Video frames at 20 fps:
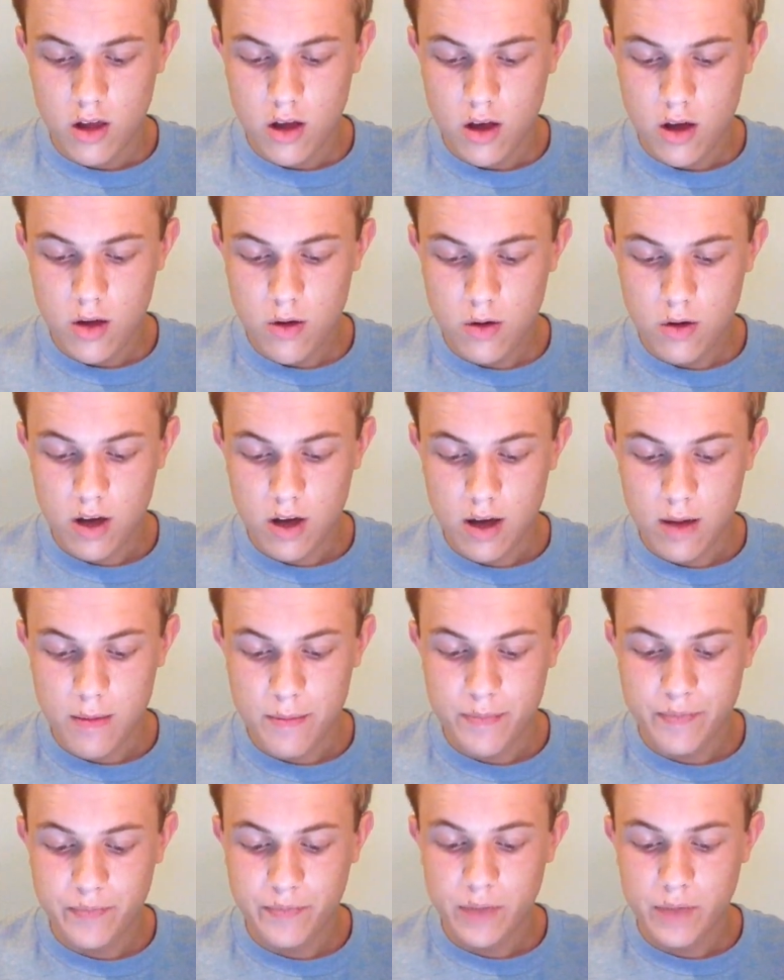Okay.
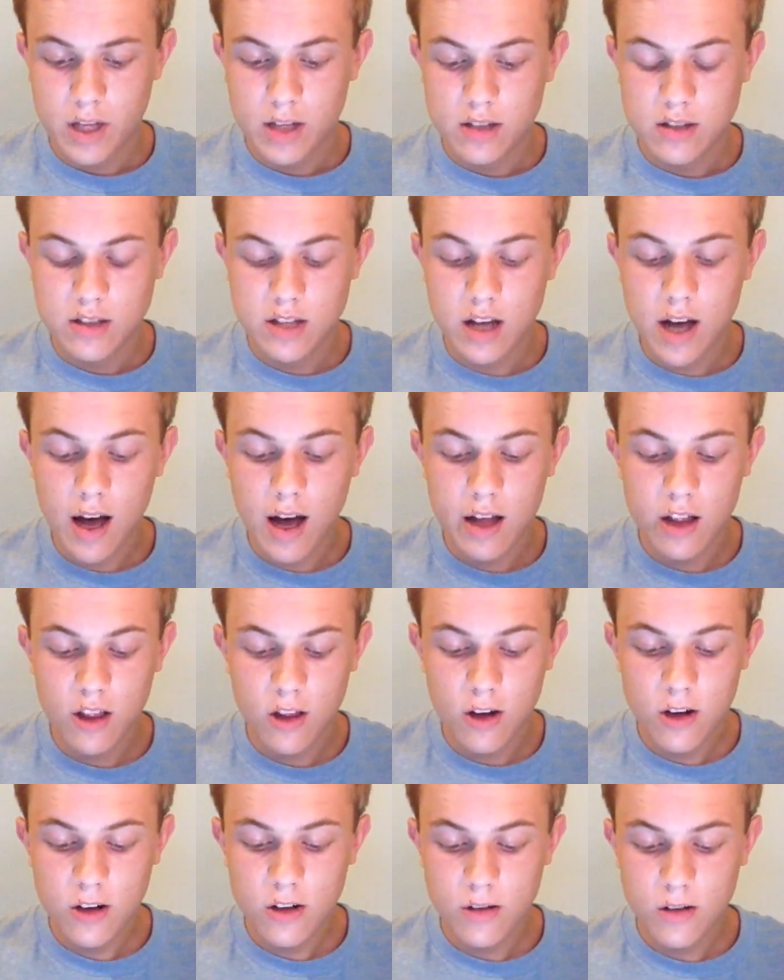
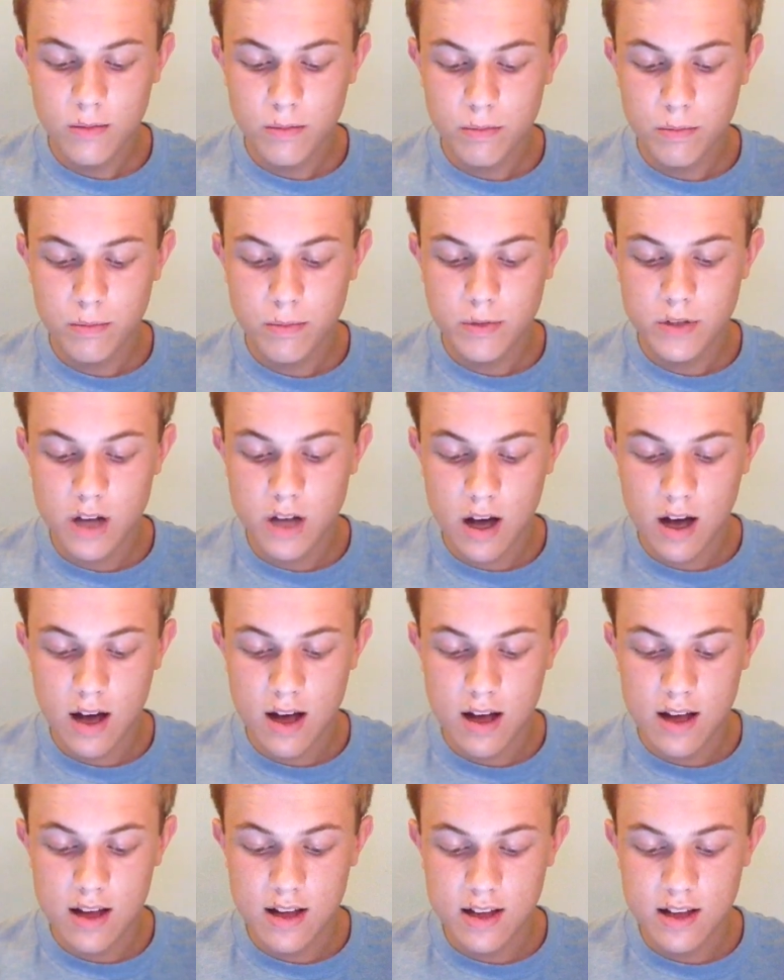Tyler
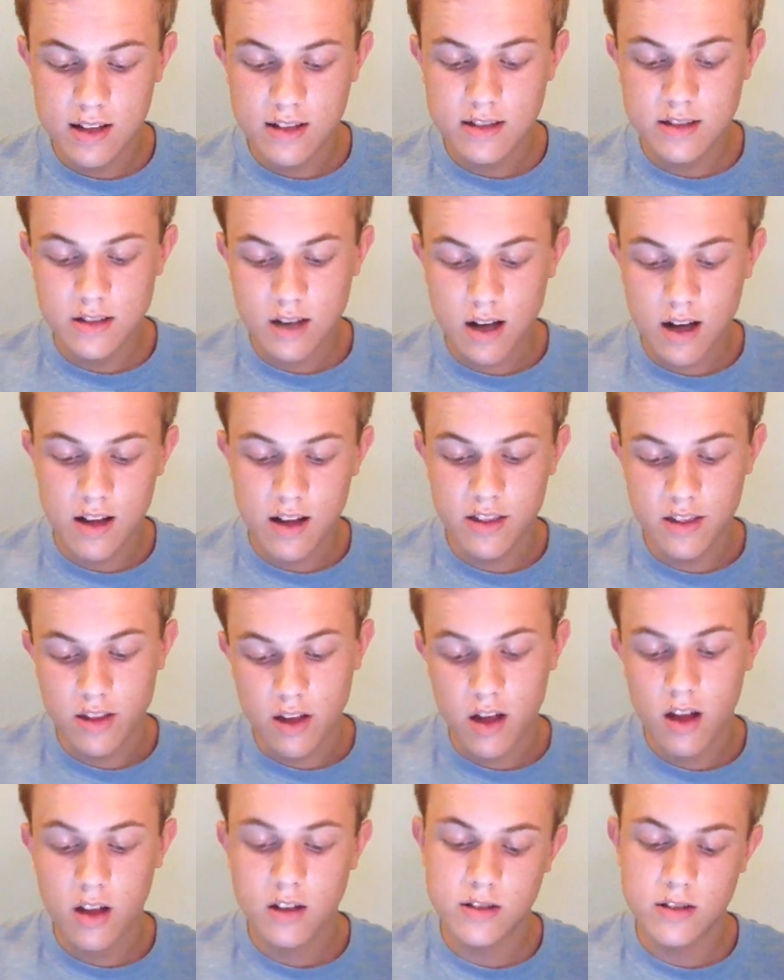dot is dot
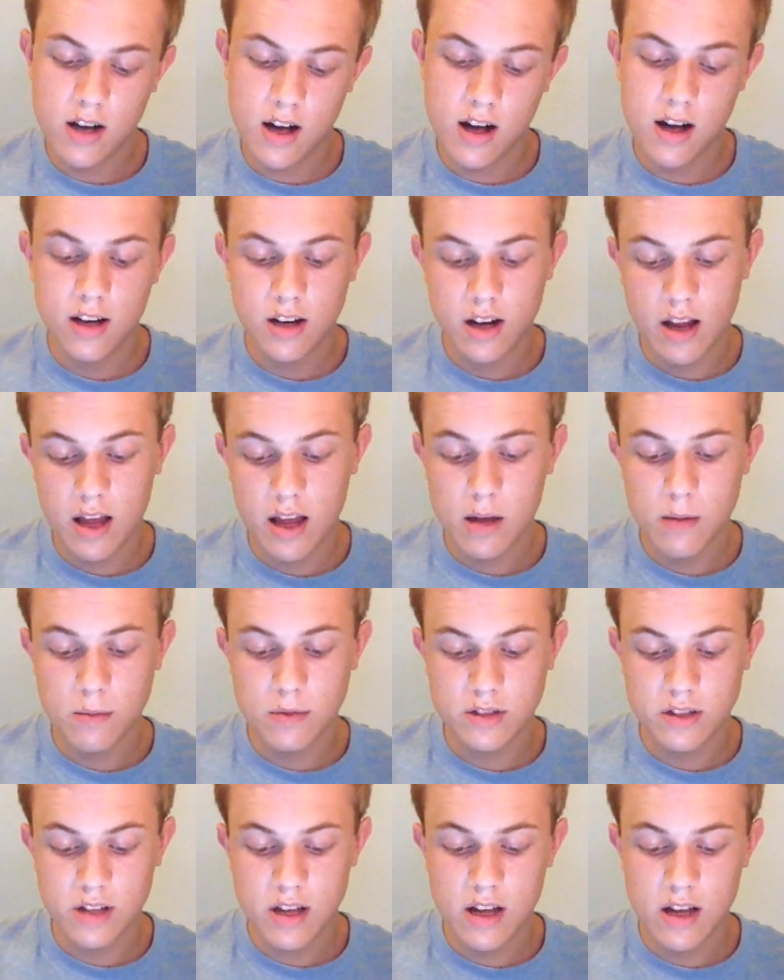the dot name
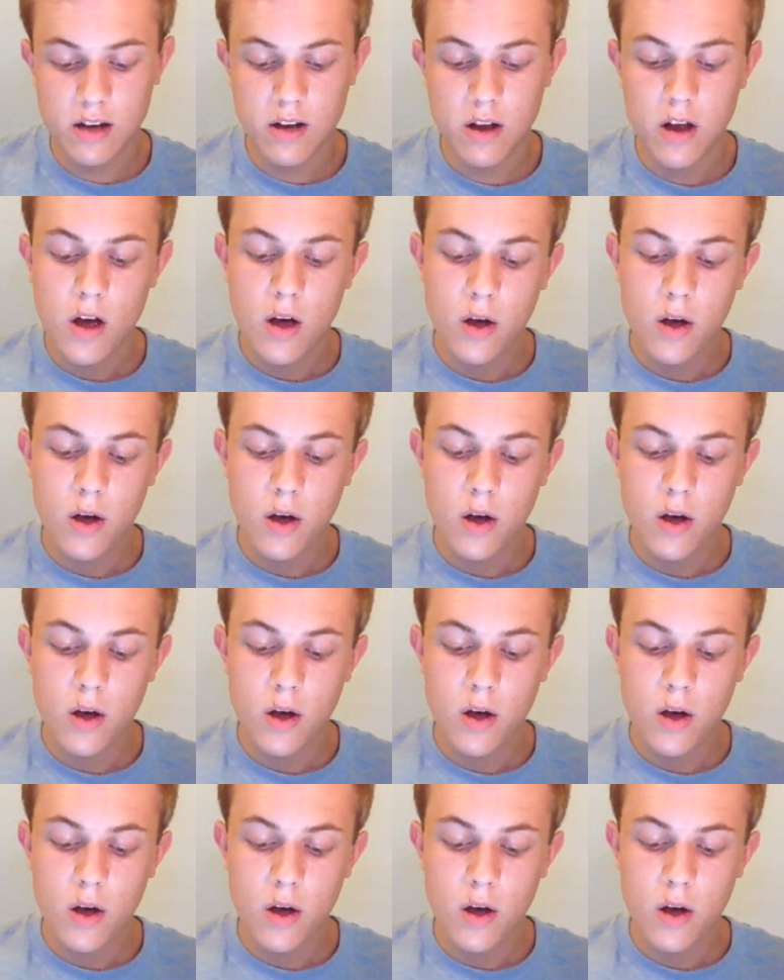said,